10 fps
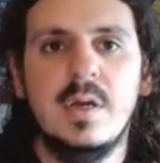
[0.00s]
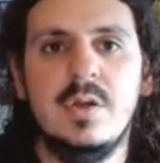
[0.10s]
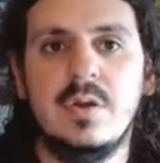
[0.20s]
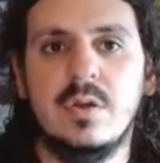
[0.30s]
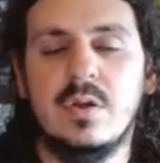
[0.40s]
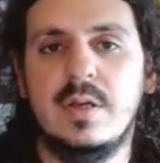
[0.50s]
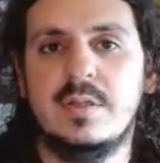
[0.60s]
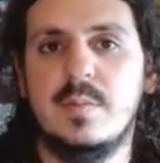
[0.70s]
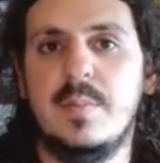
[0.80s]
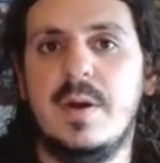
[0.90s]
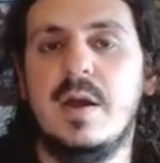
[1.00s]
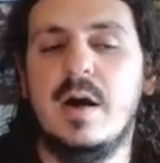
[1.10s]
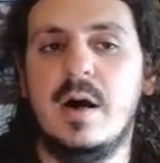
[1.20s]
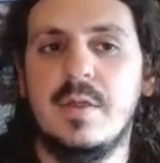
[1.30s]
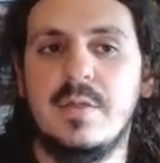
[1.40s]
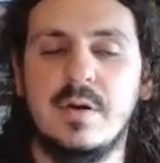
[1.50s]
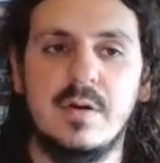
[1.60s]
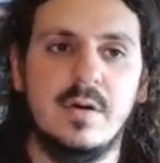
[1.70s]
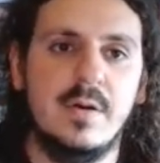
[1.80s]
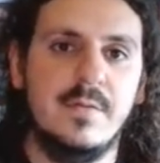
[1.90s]
you can look at some of my
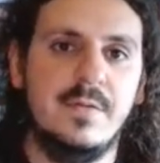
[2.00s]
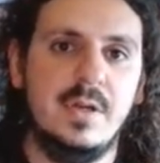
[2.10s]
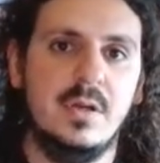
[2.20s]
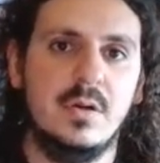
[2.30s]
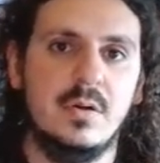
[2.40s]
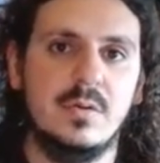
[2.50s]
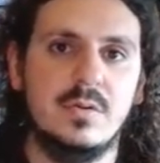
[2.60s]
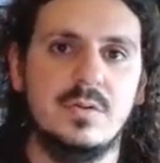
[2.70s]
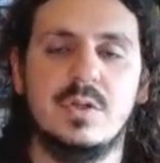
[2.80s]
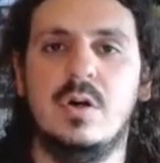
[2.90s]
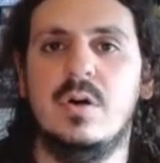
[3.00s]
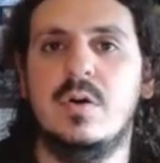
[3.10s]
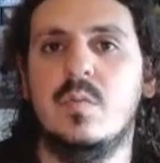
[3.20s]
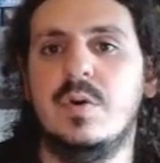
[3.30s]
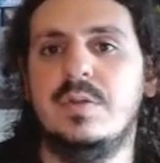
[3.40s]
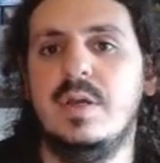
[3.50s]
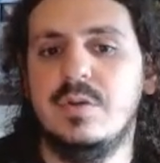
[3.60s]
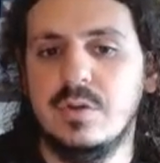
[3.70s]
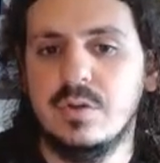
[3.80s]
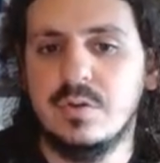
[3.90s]
other videos on what they
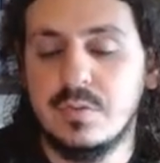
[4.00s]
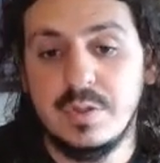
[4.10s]
do,